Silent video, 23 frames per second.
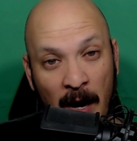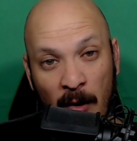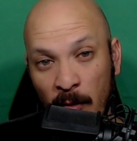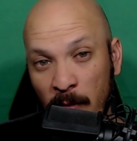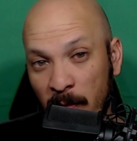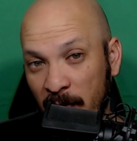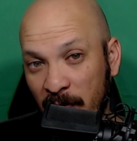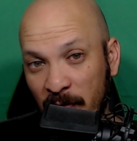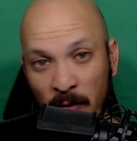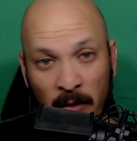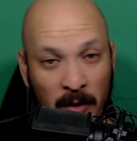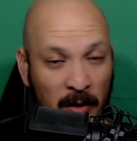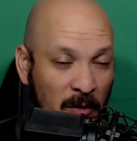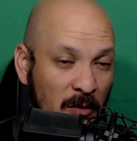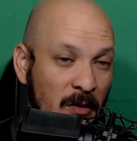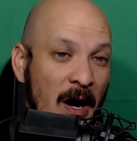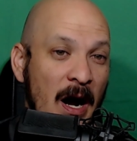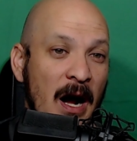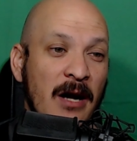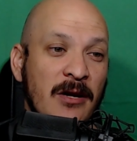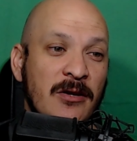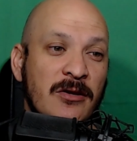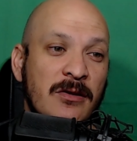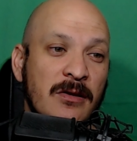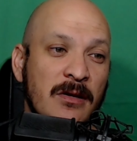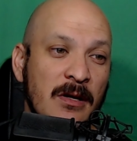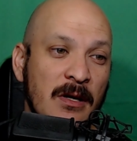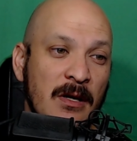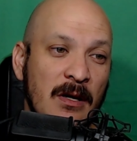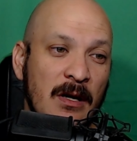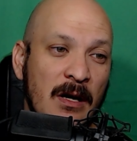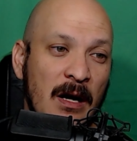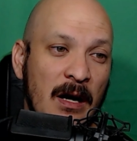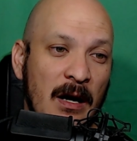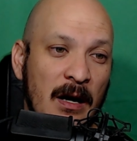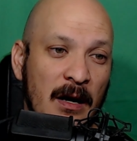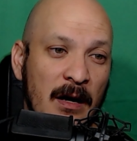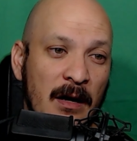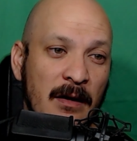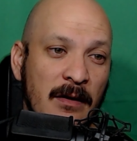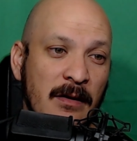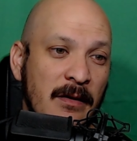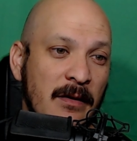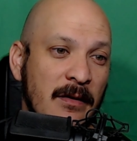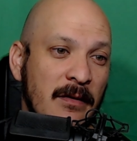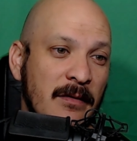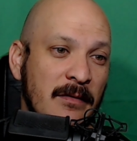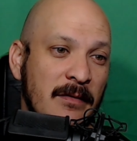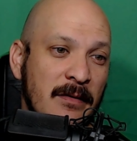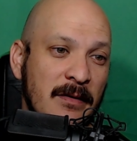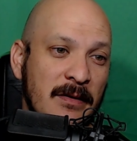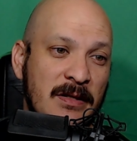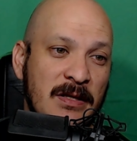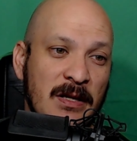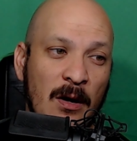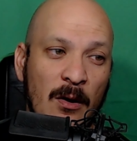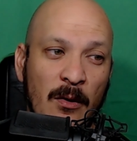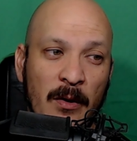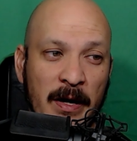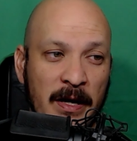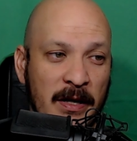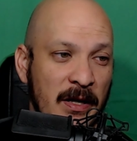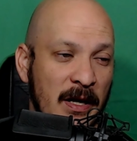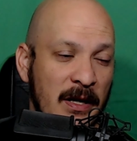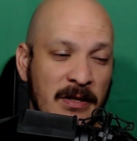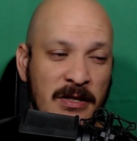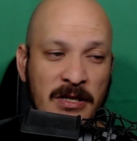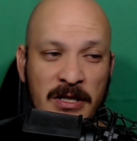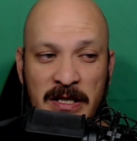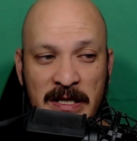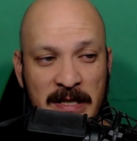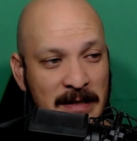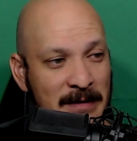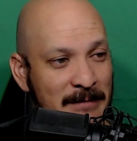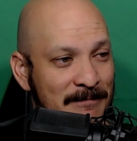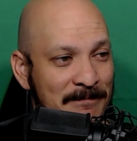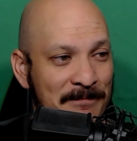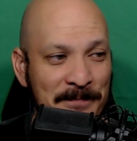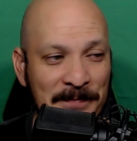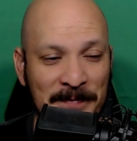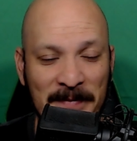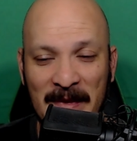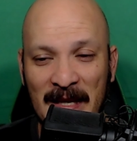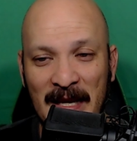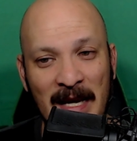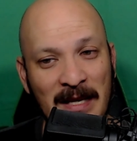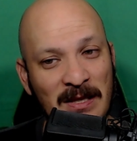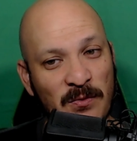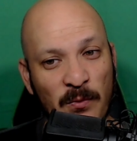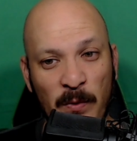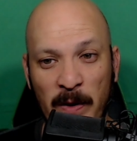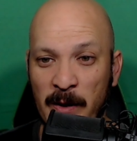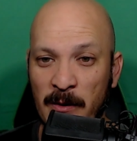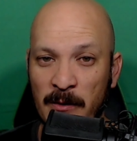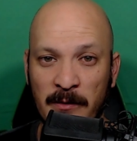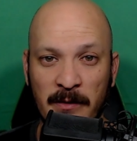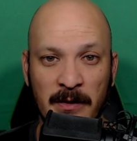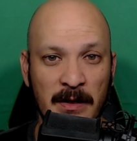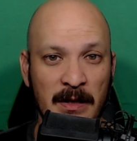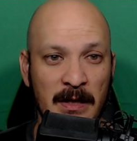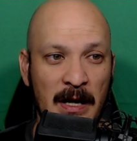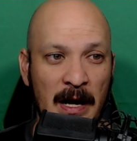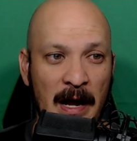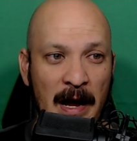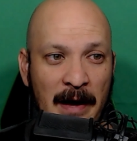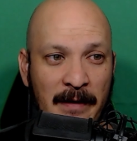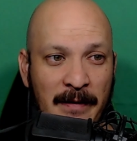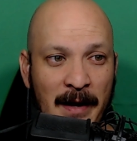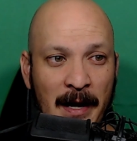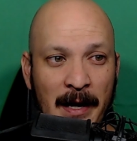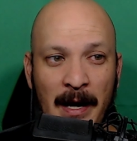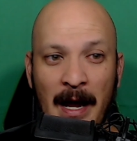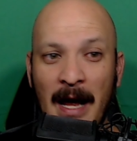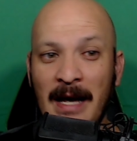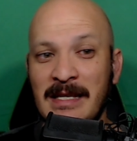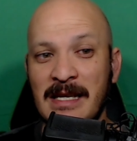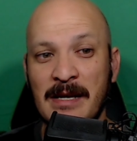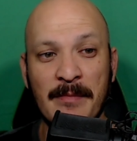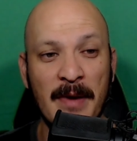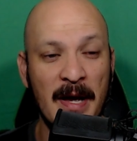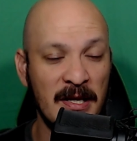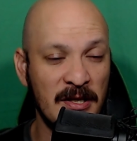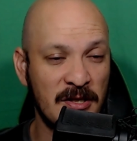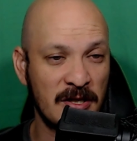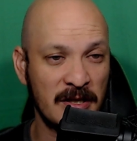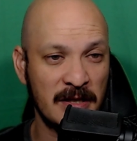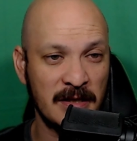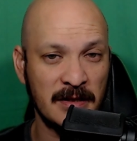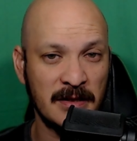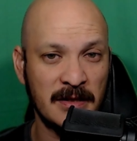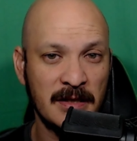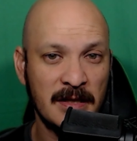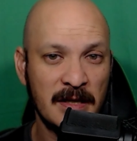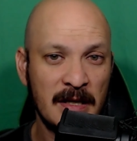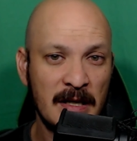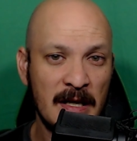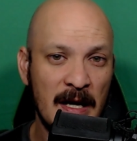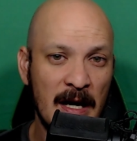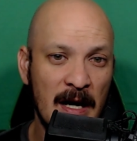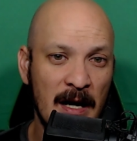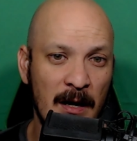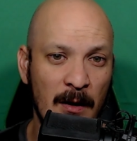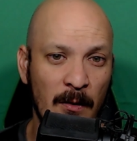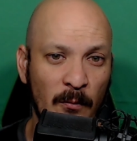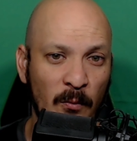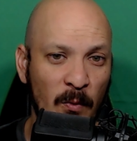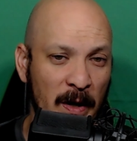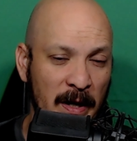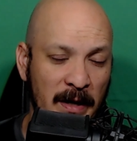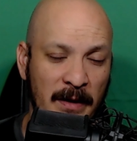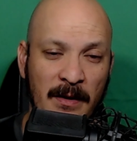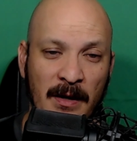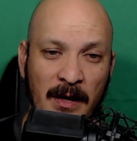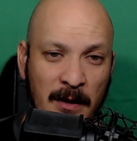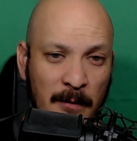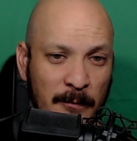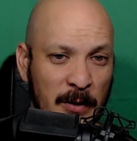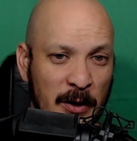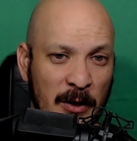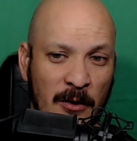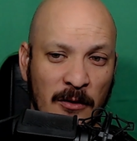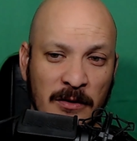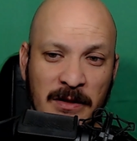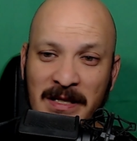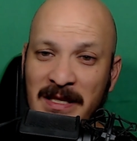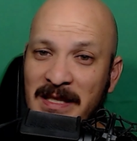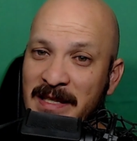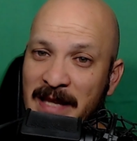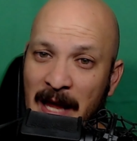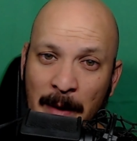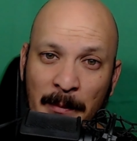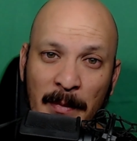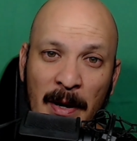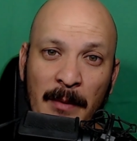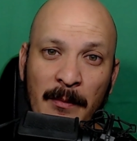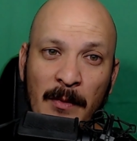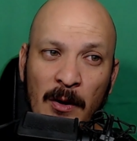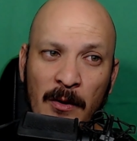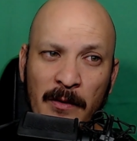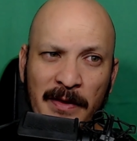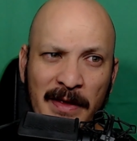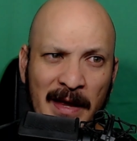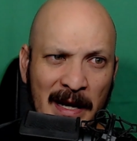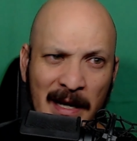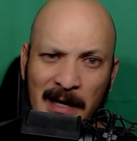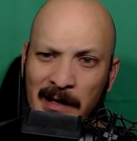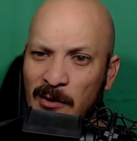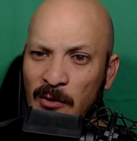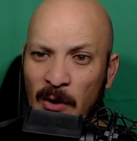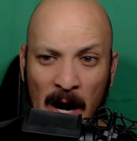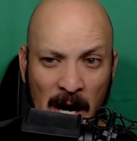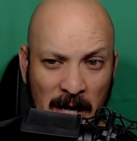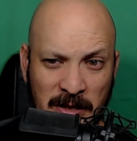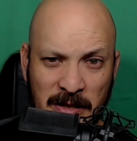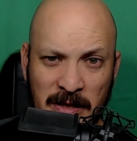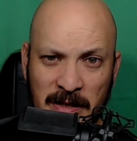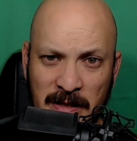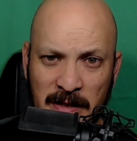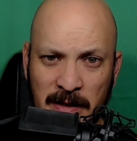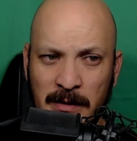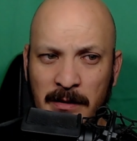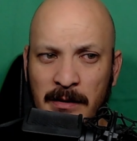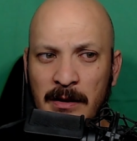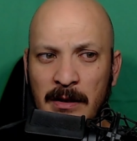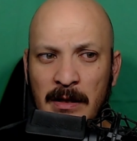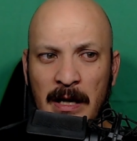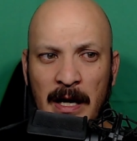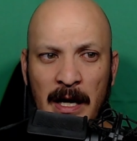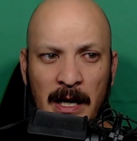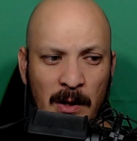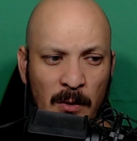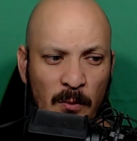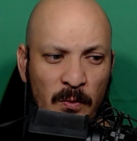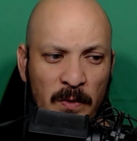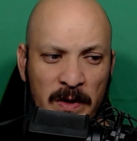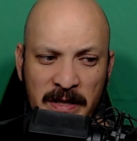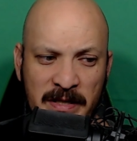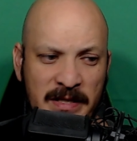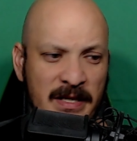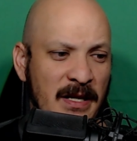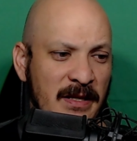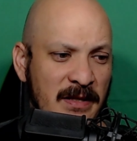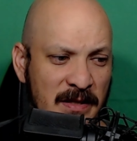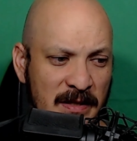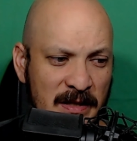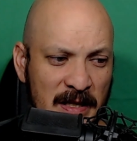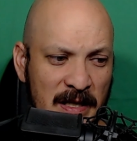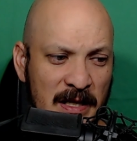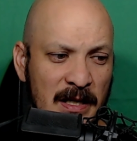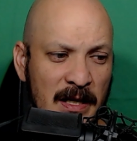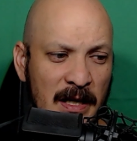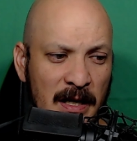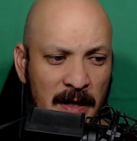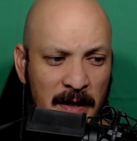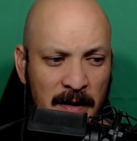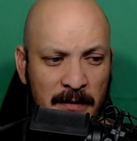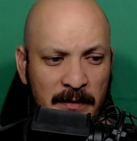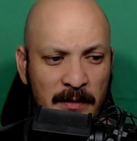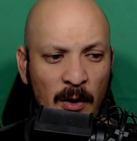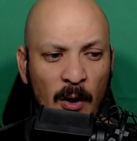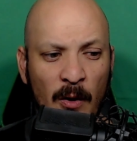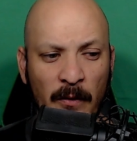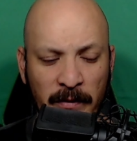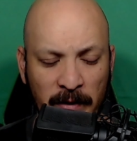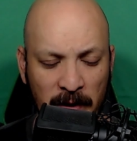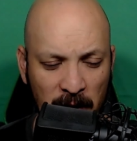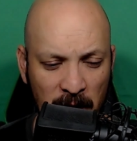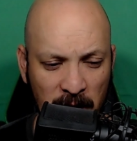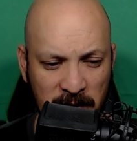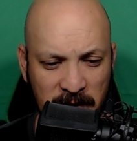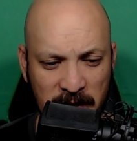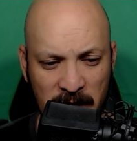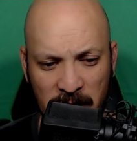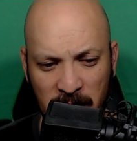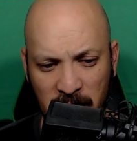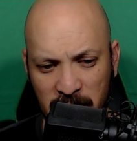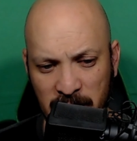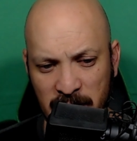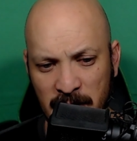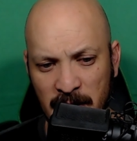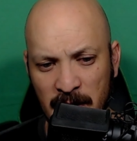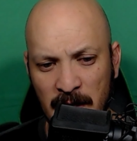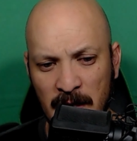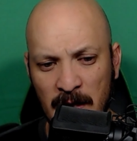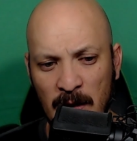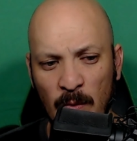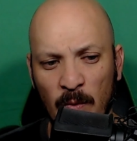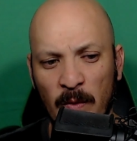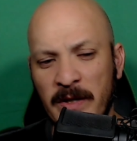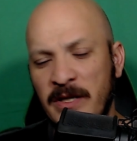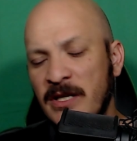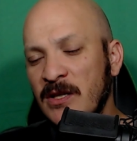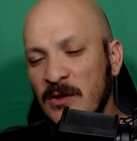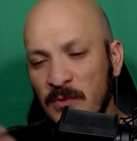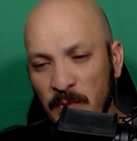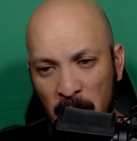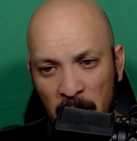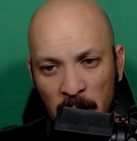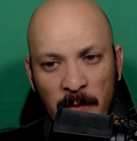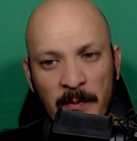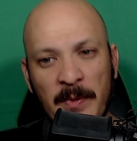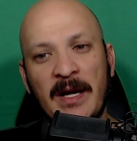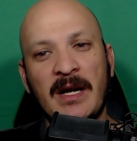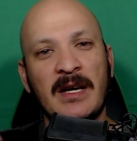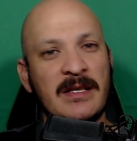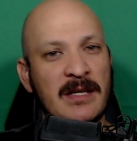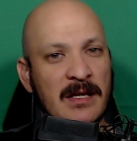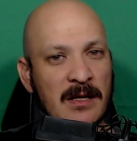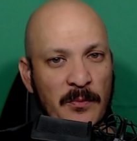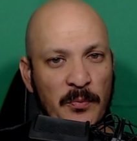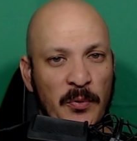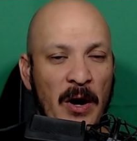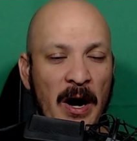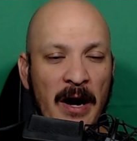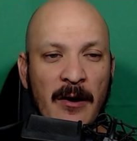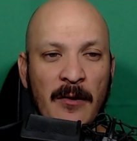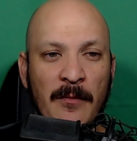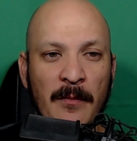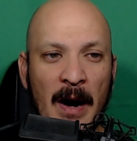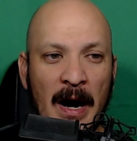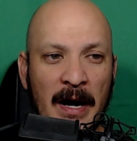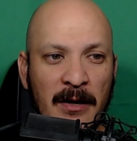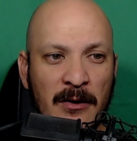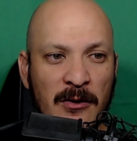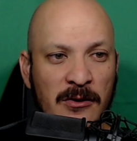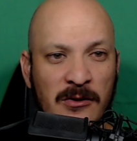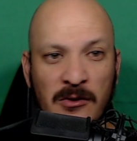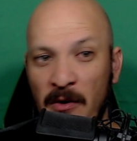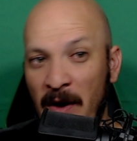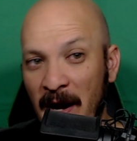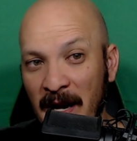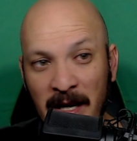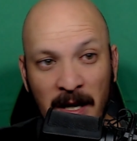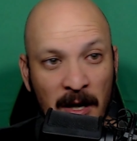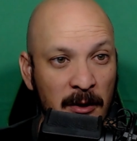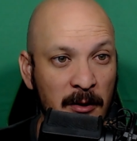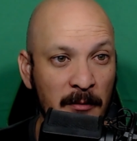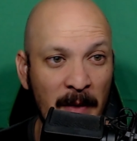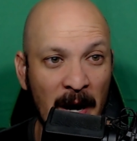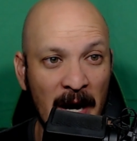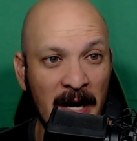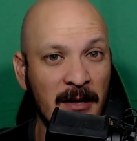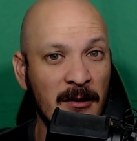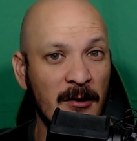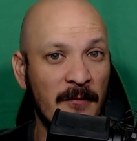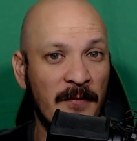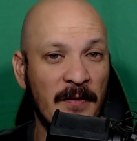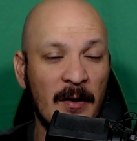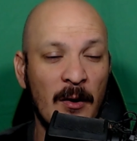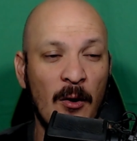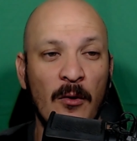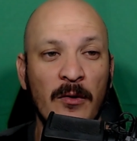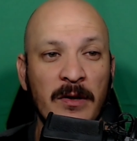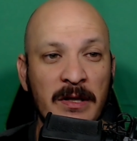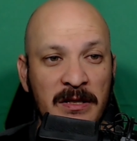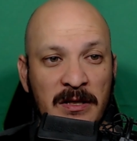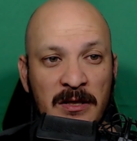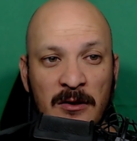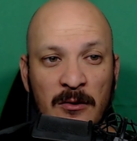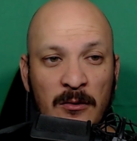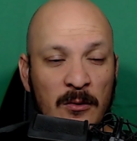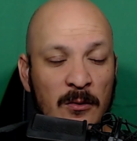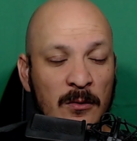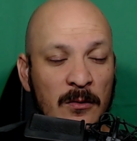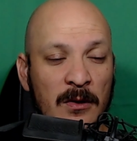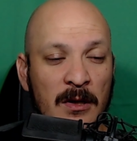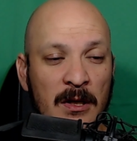before it crashed. So it's weird. And then, as I mentioned, when the computer goes in standby mode, then it crashes it and it resets the overclock settings, which is weird because on the prior miners or any other miner, if I go into